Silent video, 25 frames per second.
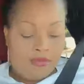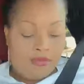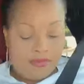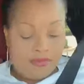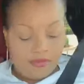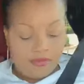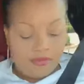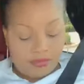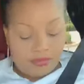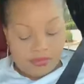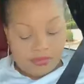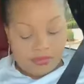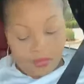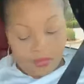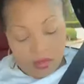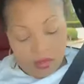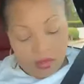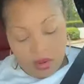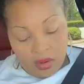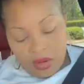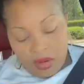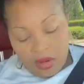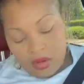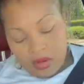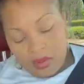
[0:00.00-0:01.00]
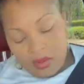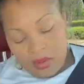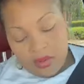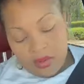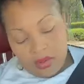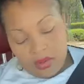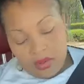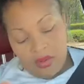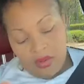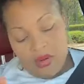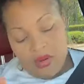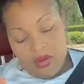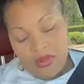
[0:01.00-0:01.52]

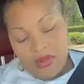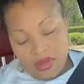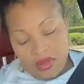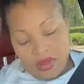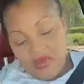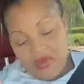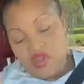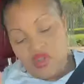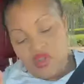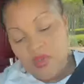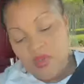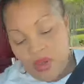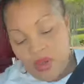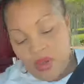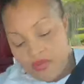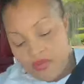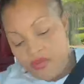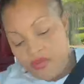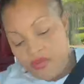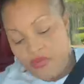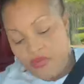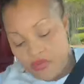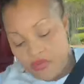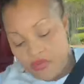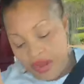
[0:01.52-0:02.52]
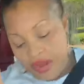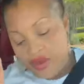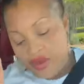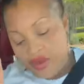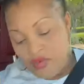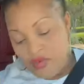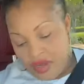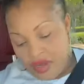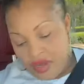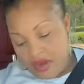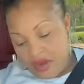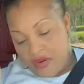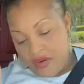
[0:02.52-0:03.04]
You want to make me swallow fufu
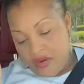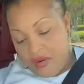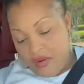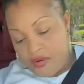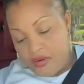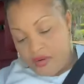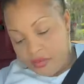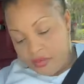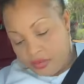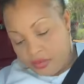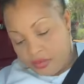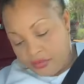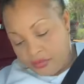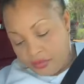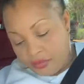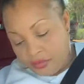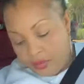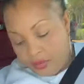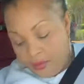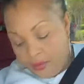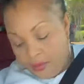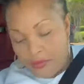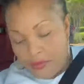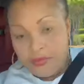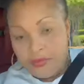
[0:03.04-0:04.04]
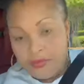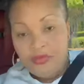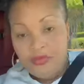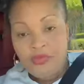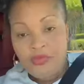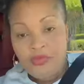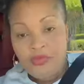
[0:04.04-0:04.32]
and you eating all the good food.